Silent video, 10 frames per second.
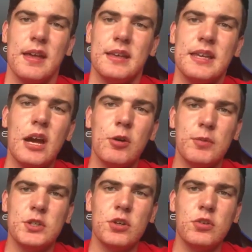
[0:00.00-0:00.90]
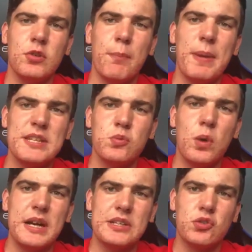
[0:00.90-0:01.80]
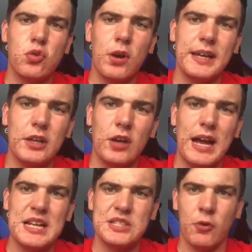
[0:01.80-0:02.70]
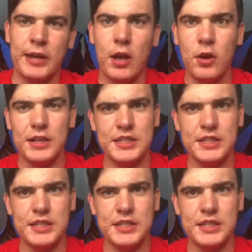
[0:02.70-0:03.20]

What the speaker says: yeah, I'm going to be showing you the best way to try and get your hands on it early.